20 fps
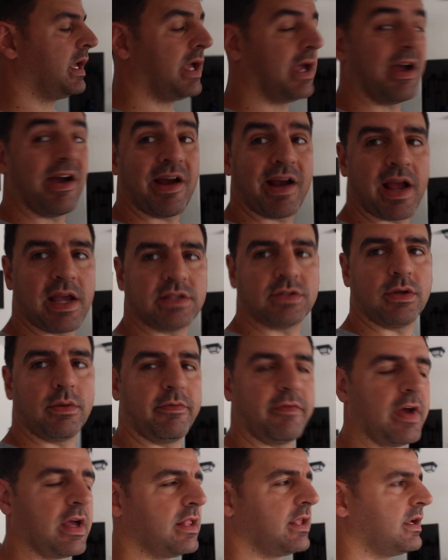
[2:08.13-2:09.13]
Alright guys, so I'm
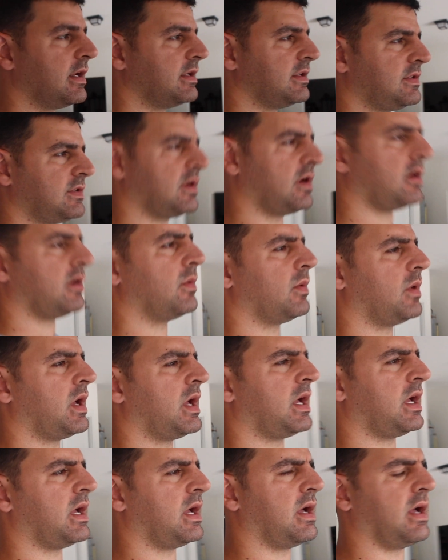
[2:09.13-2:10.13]
finally going to start
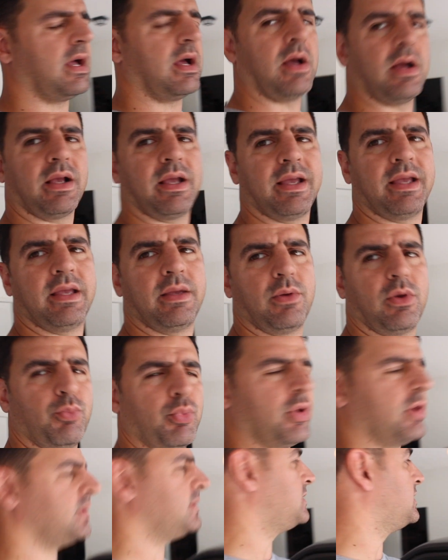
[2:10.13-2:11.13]

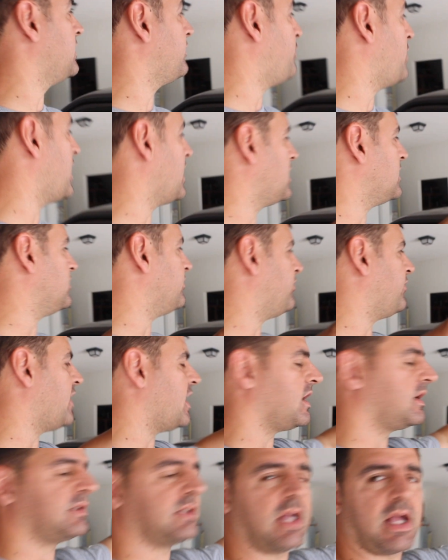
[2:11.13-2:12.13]
putting the stuff back on the
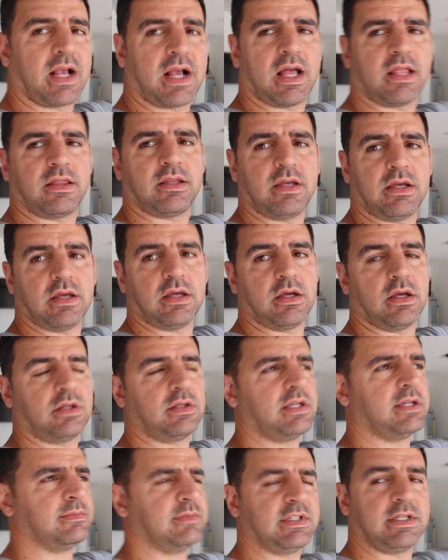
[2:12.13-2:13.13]
Fox. I got the
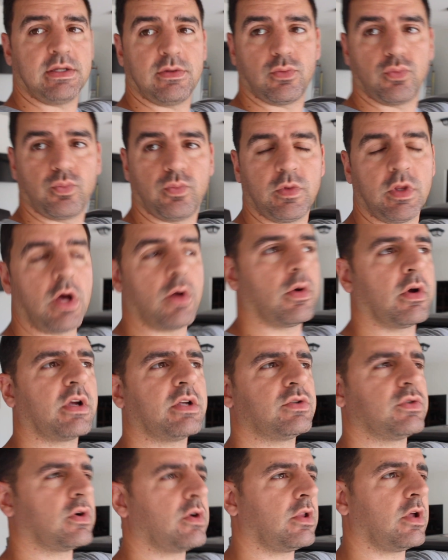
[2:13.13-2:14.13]
Team Z lower
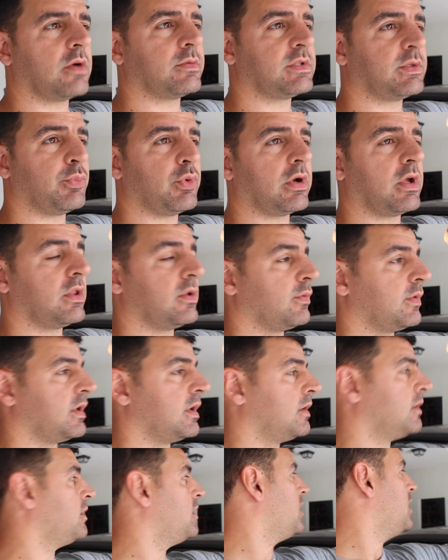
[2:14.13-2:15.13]
control arms to put on the
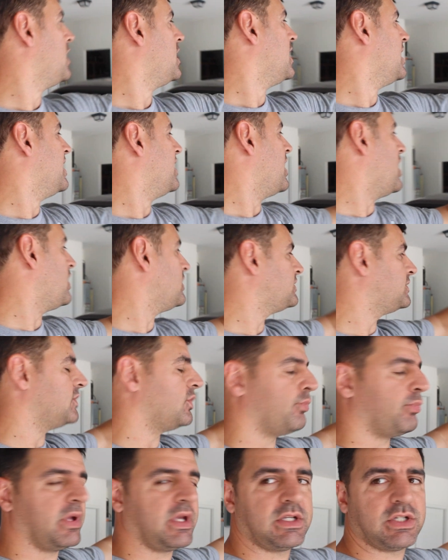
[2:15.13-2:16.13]
rear.
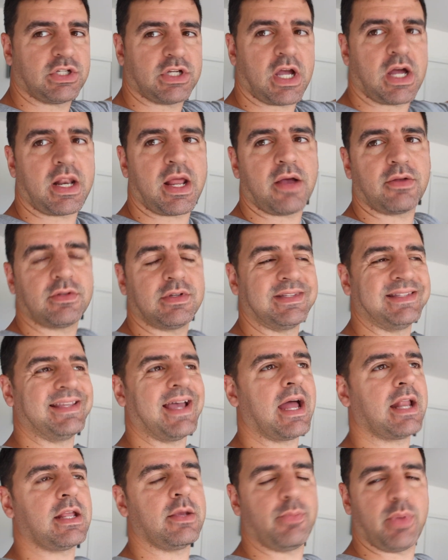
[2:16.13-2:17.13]
Also, big shout out to
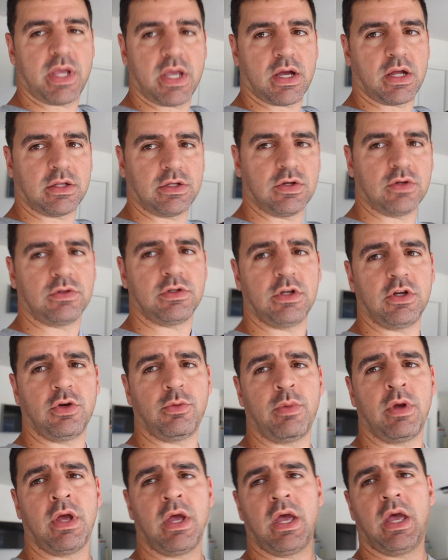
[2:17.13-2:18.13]
Donny B on
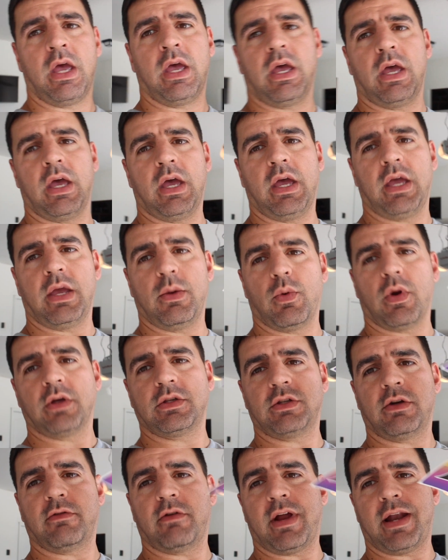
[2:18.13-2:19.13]
YouTube. He works
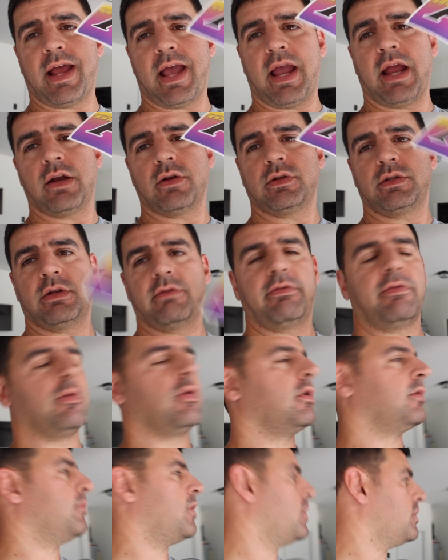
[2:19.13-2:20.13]
over at Anderson
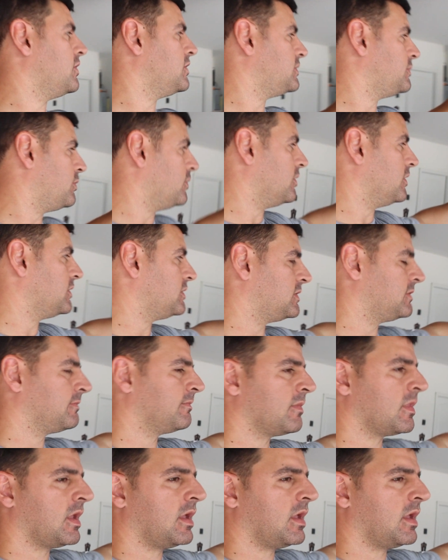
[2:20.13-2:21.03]
Ford Motorsports.